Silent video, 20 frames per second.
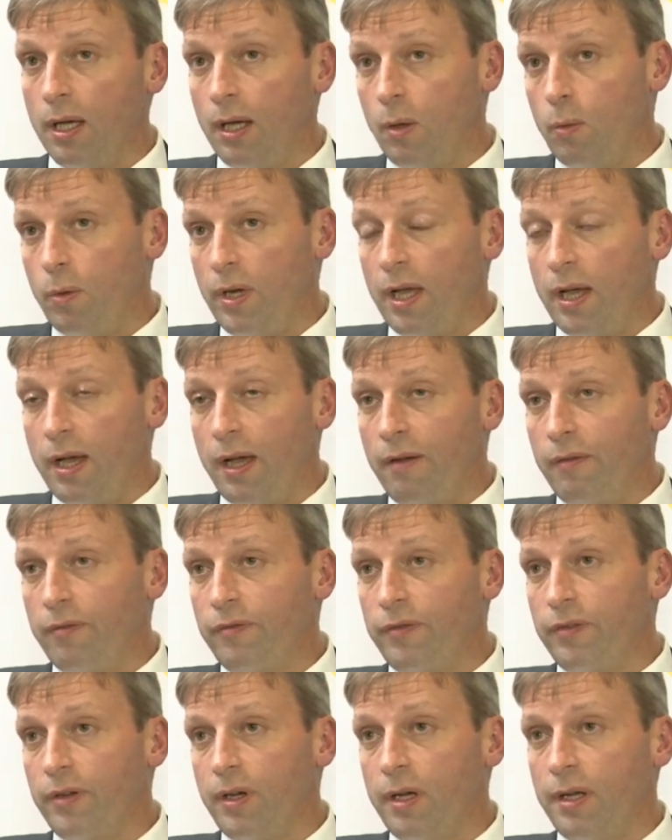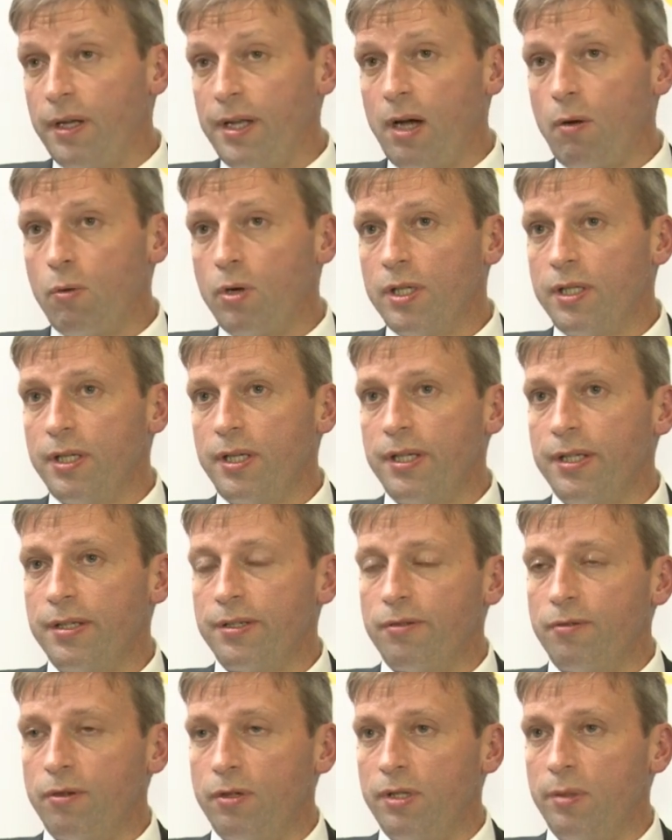we have
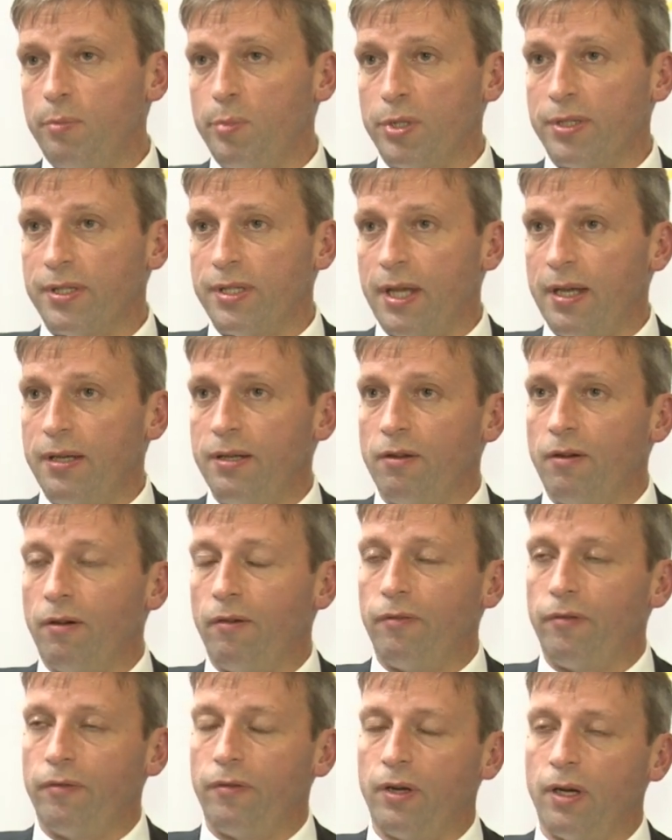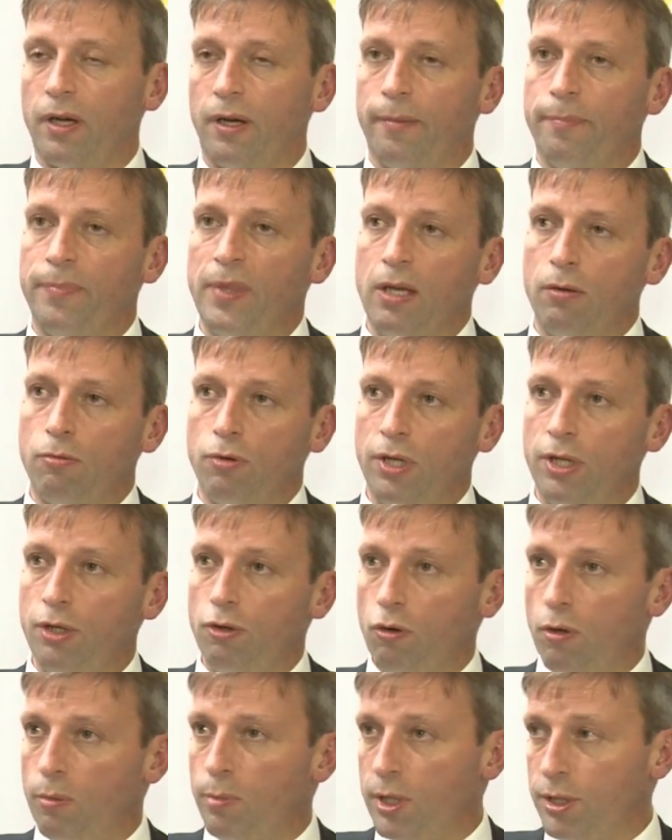nowadays 30% of
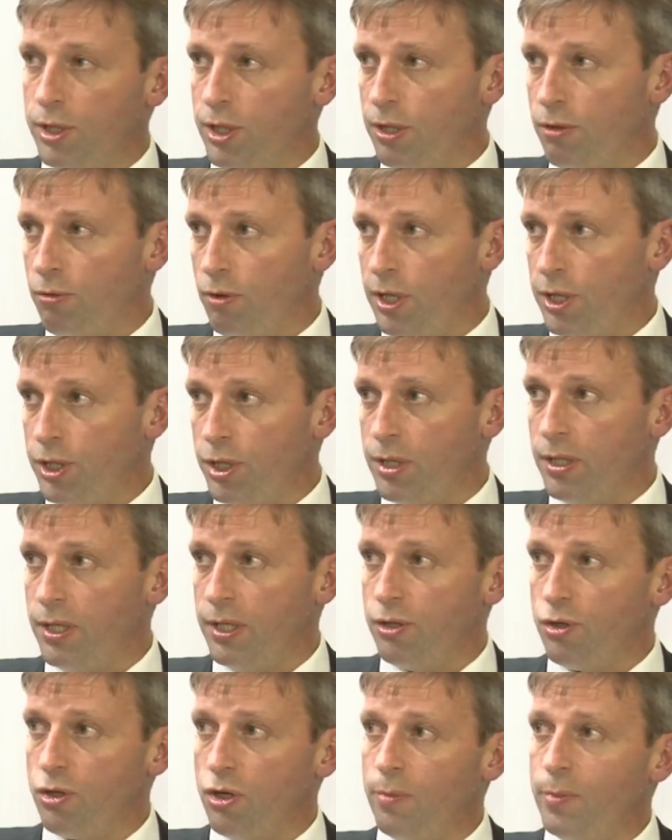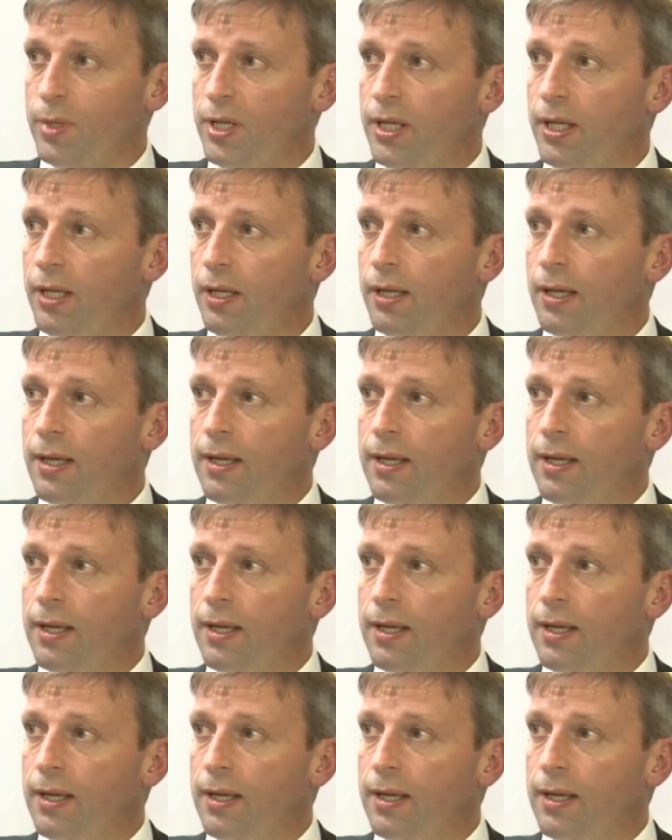renewable generation in Germany.